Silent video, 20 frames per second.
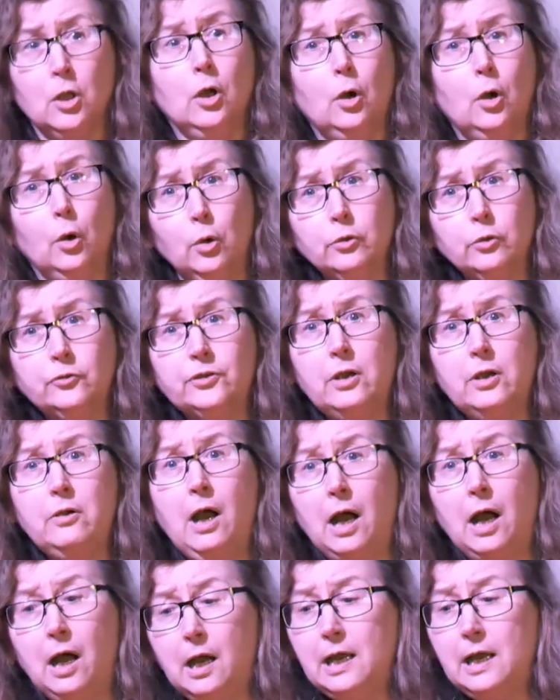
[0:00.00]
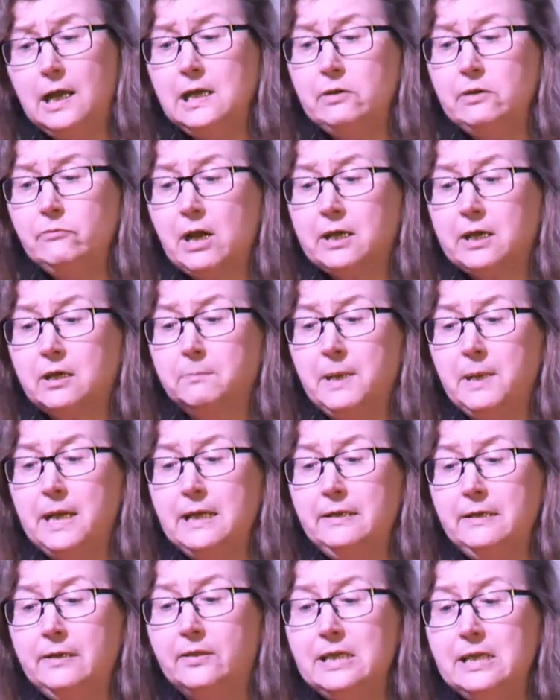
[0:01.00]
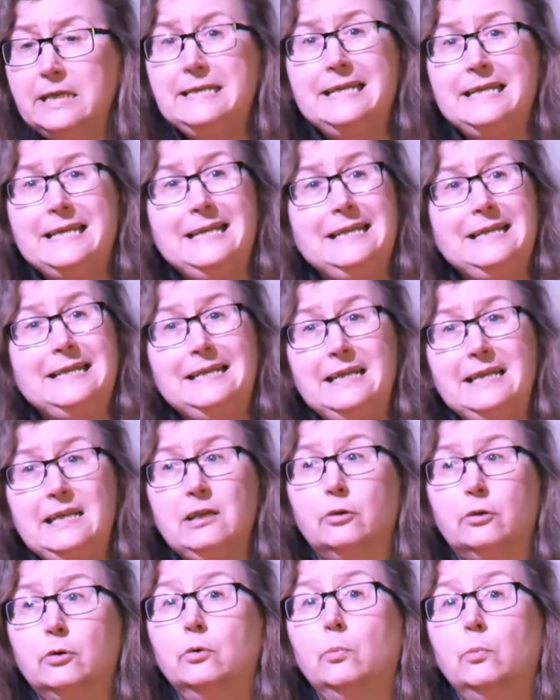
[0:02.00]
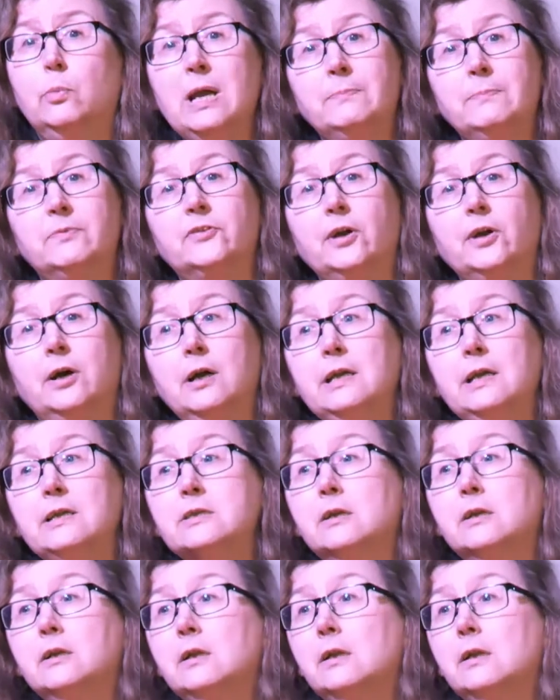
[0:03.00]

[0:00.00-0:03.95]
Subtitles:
Also highly recommend the Nearly Legal website.